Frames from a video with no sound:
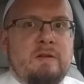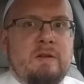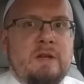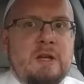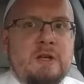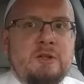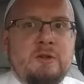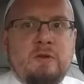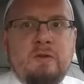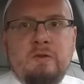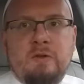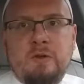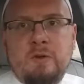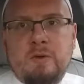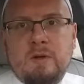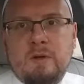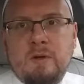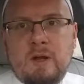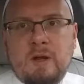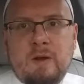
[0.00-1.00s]

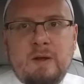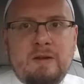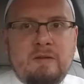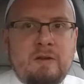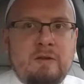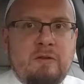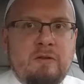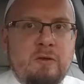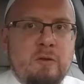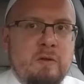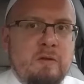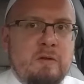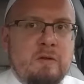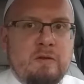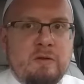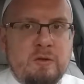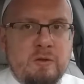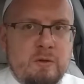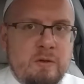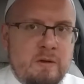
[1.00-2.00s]
teacher-student, like, is it student to
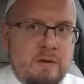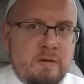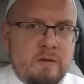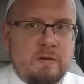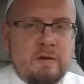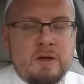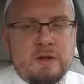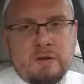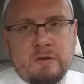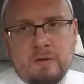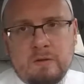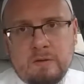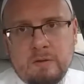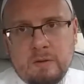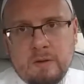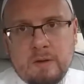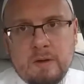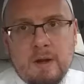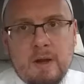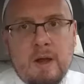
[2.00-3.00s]
student? Is it teacher to
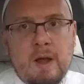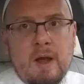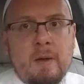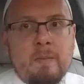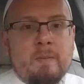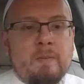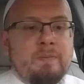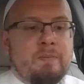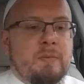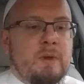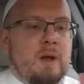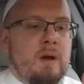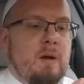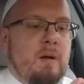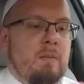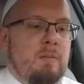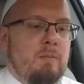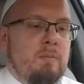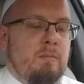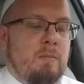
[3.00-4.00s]
student?
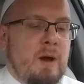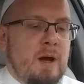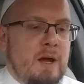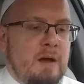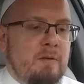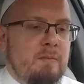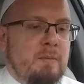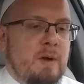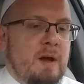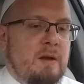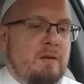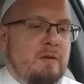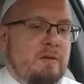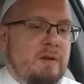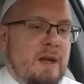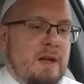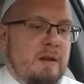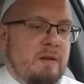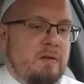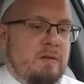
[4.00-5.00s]
My
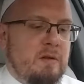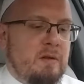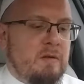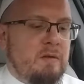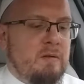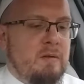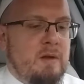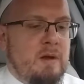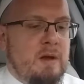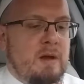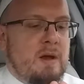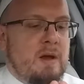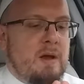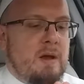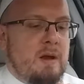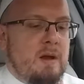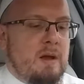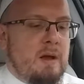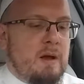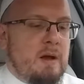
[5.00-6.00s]
understanding is this,
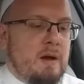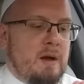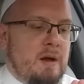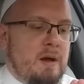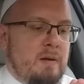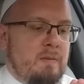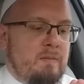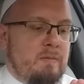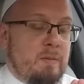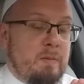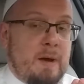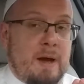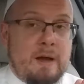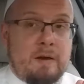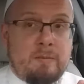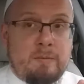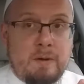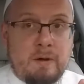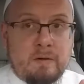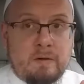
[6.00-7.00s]
from my
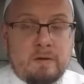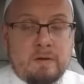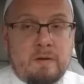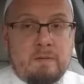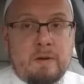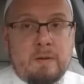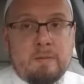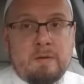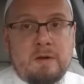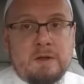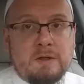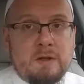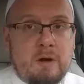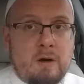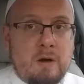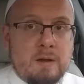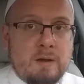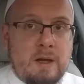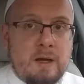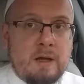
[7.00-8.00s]
experience, because I've been teaching
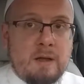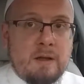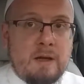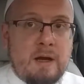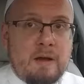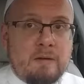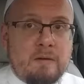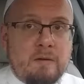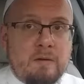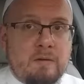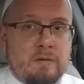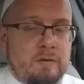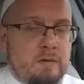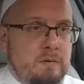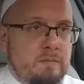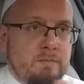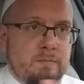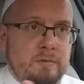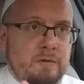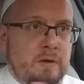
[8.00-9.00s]
online classes
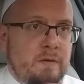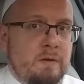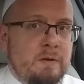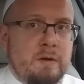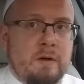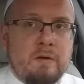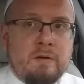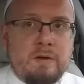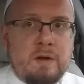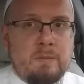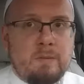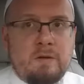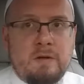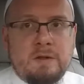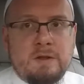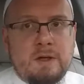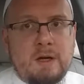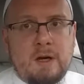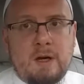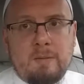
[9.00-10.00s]
for several years now. I've been
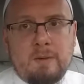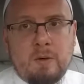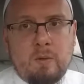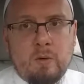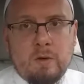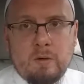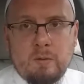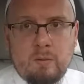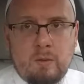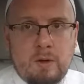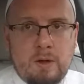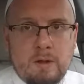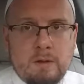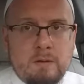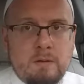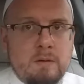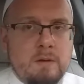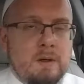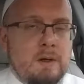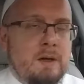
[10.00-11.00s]
teaching Arabic
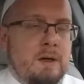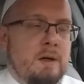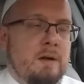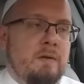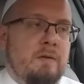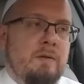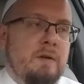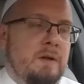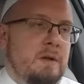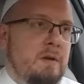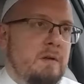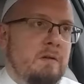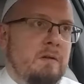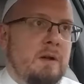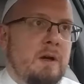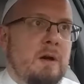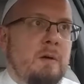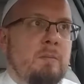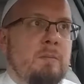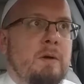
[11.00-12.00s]
one-on-one for years
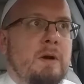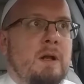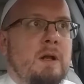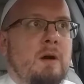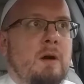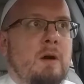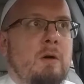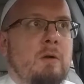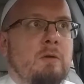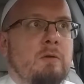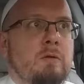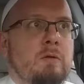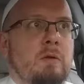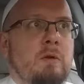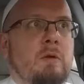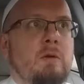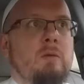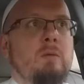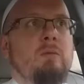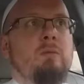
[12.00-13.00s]
now, but I
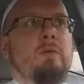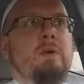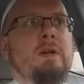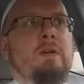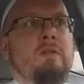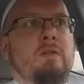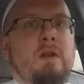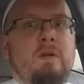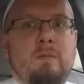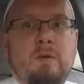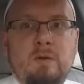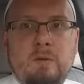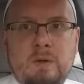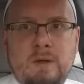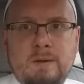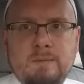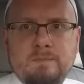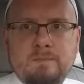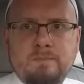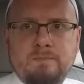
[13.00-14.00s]
also recently have been
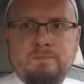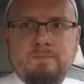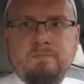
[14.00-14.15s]
doing